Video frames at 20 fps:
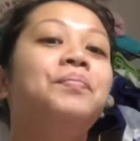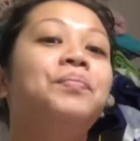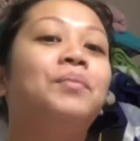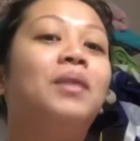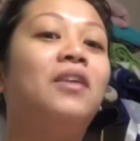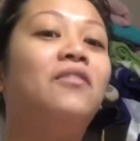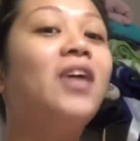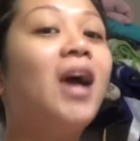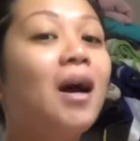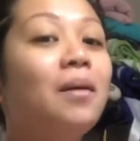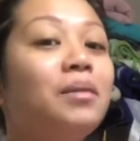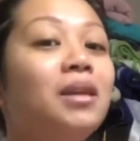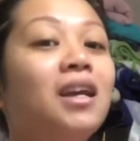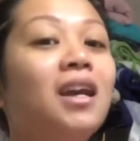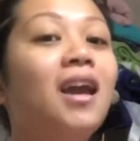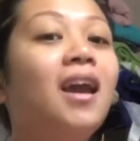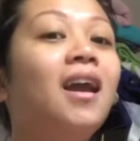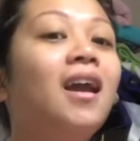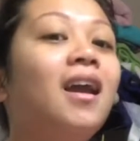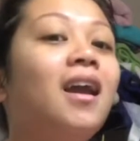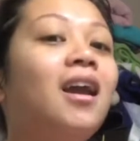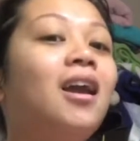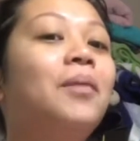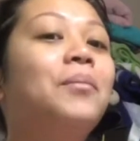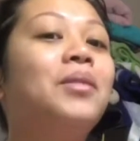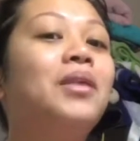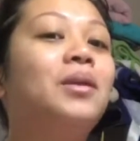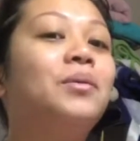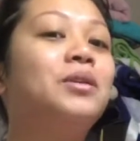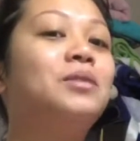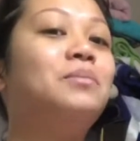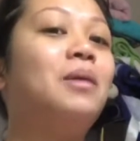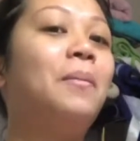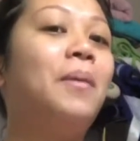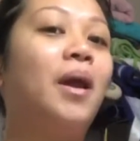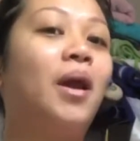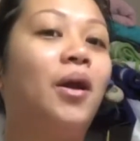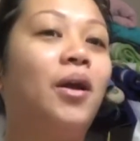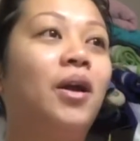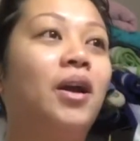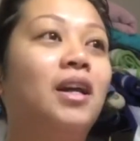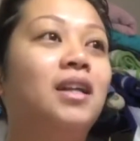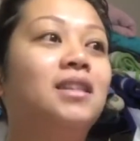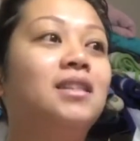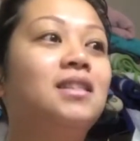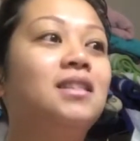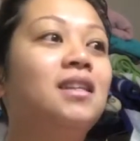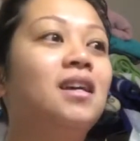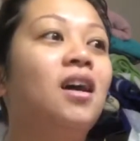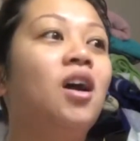My family came, then it was my parents'